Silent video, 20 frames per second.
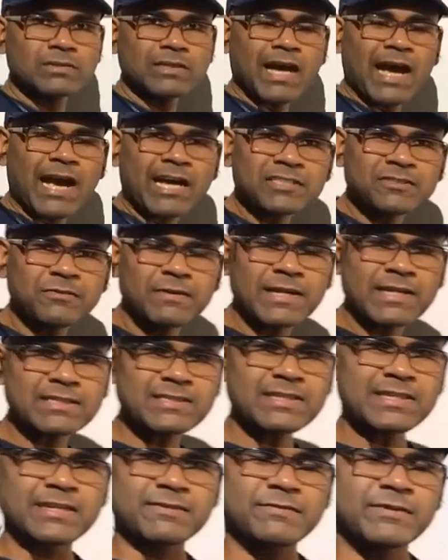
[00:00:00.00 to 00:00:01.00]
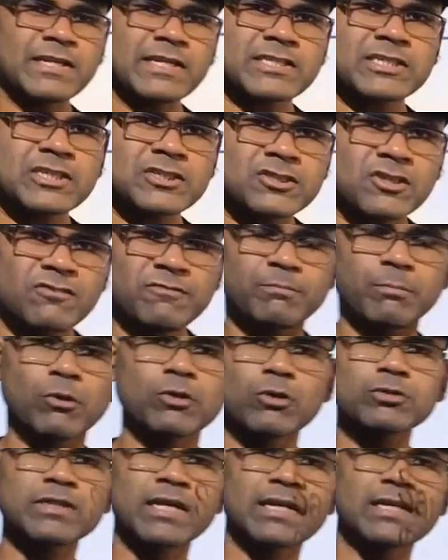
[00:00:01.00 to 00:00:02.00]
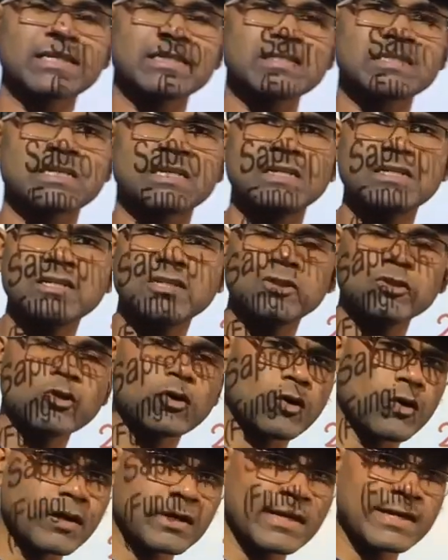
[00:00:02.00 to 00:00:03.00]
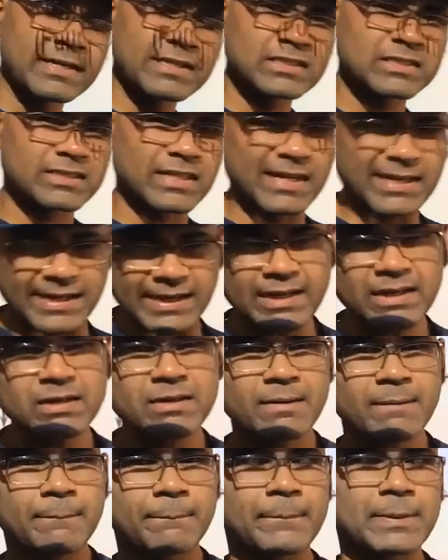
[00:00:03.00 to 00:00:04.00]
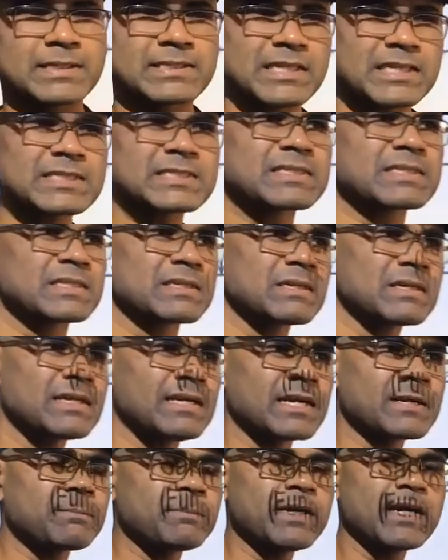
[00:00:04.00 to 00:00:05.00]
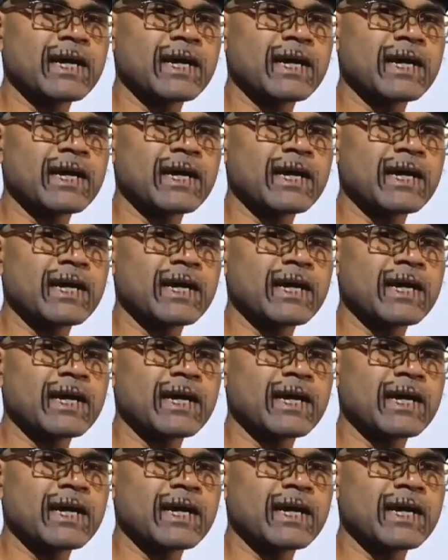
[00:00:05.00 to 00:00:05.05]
As far as the definitions of both are concerned, you already studied, but just let me